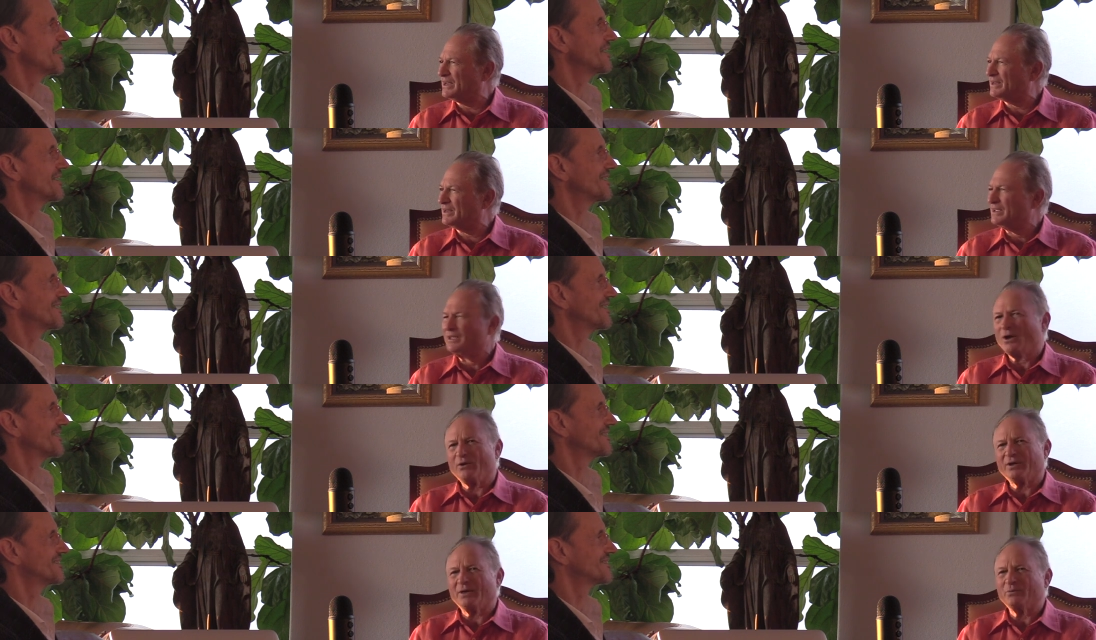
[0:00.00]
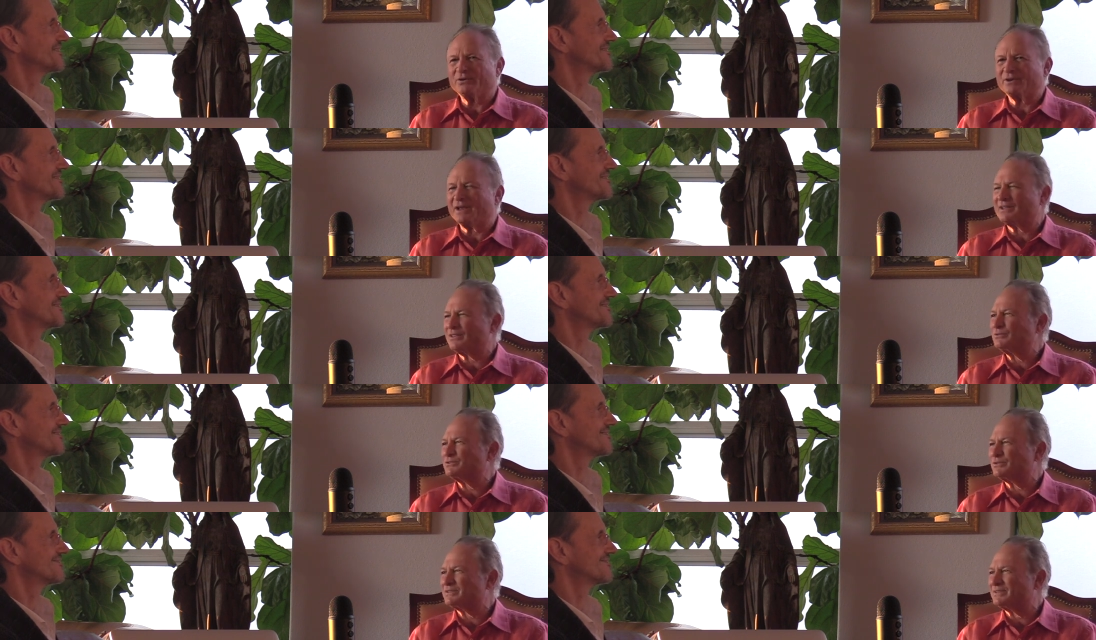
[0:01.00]
Speaker 1: 280 yeah. Okay, well, you're getting
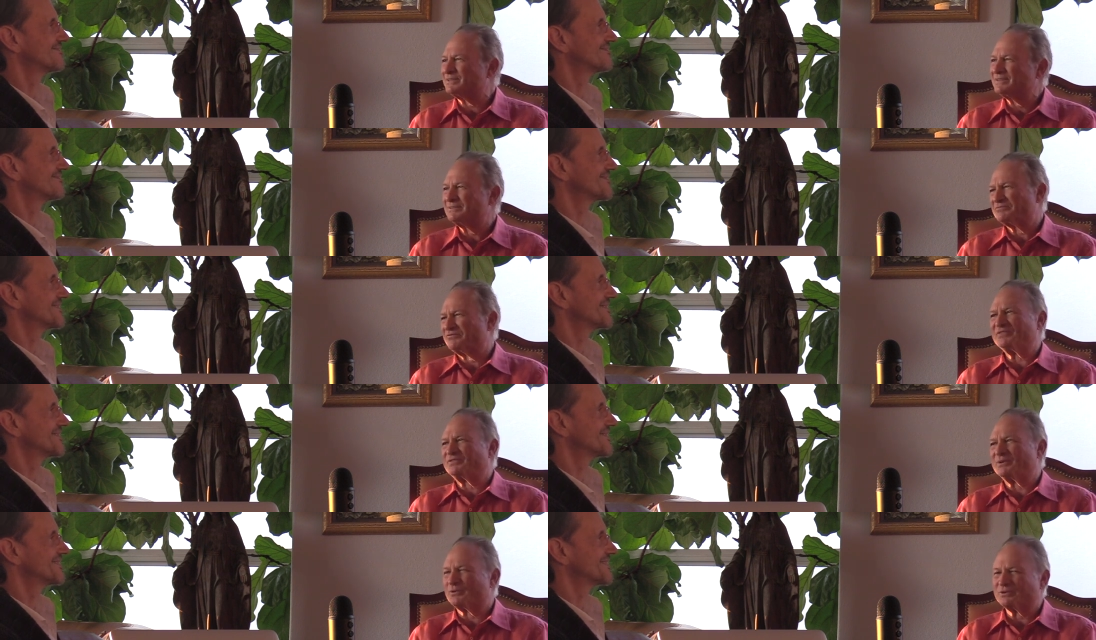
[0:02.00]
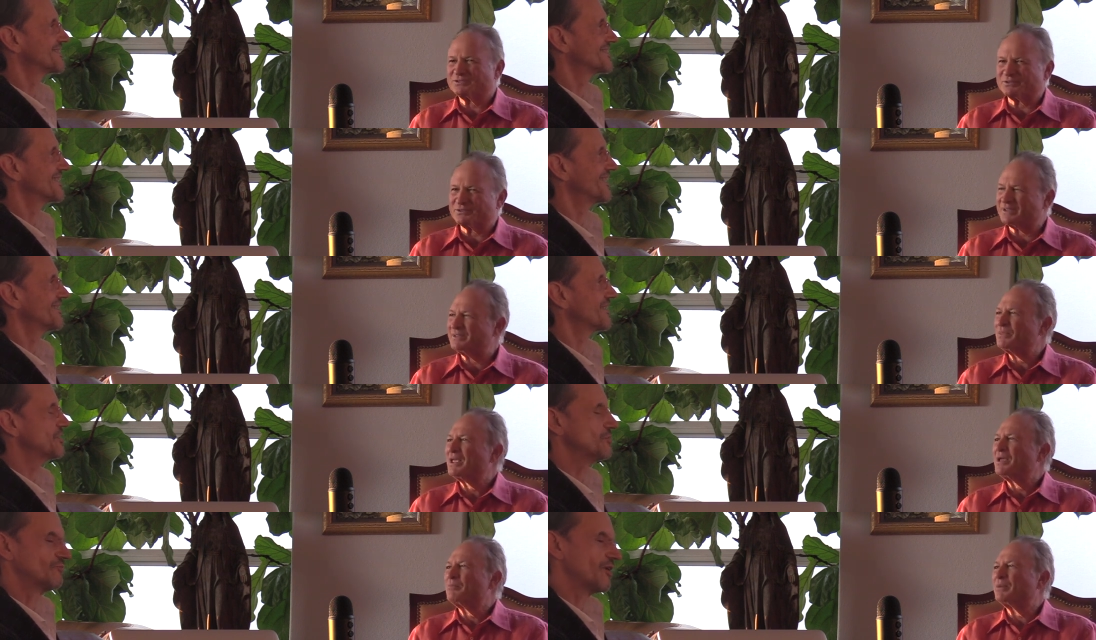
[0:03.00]
closer to 50 words, certainly. Yeah, yeah
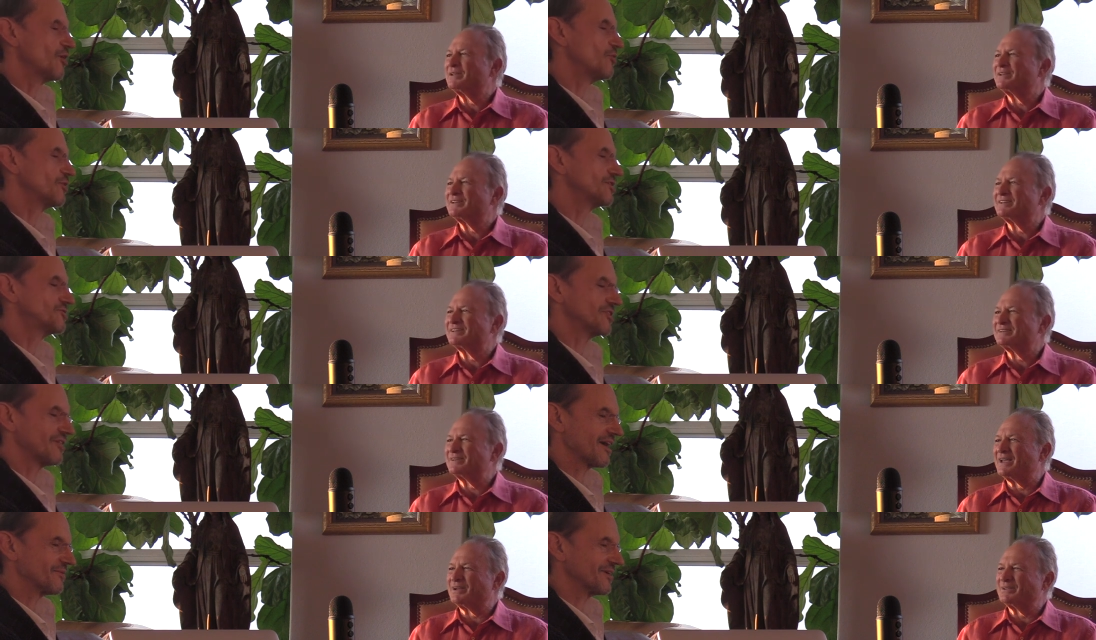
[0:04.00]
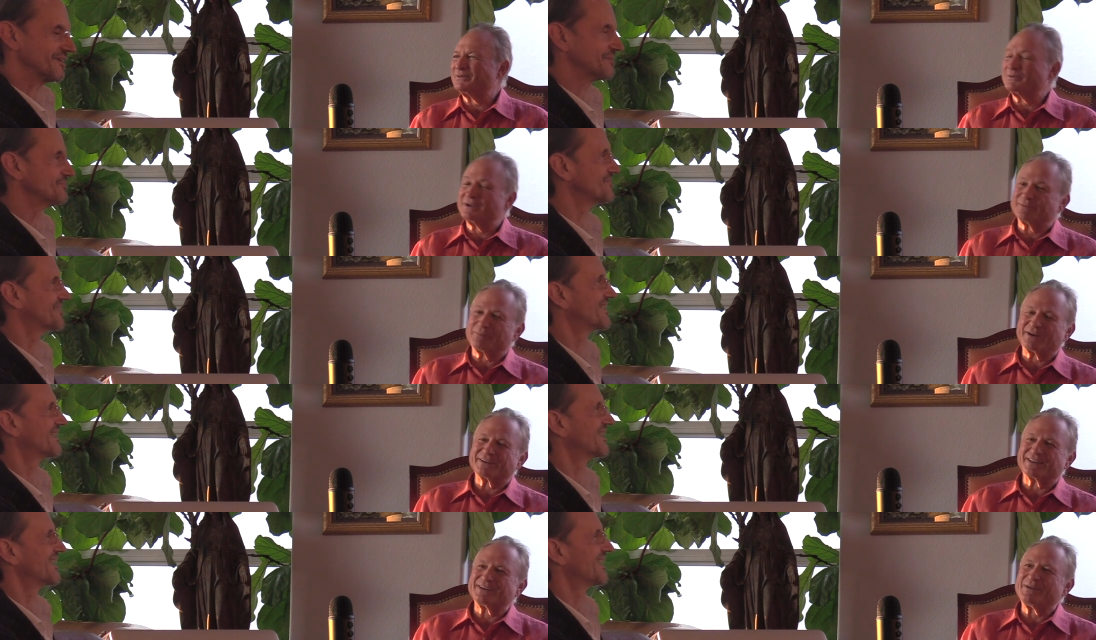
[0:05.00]
you can run but, a whole country. Yeah, you, well,
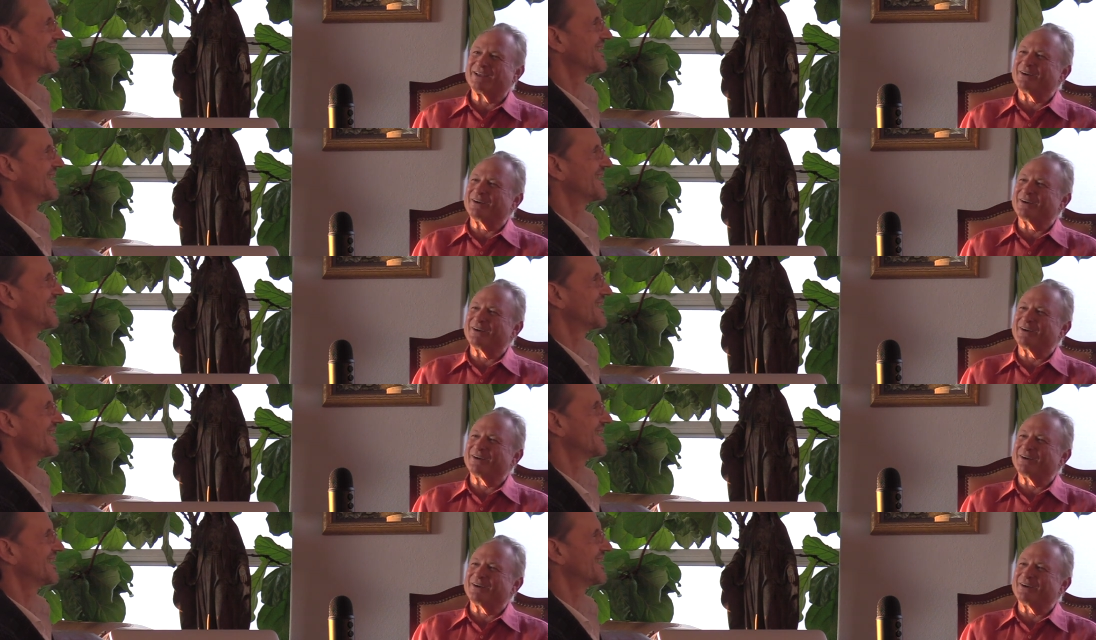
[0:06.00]
apparently,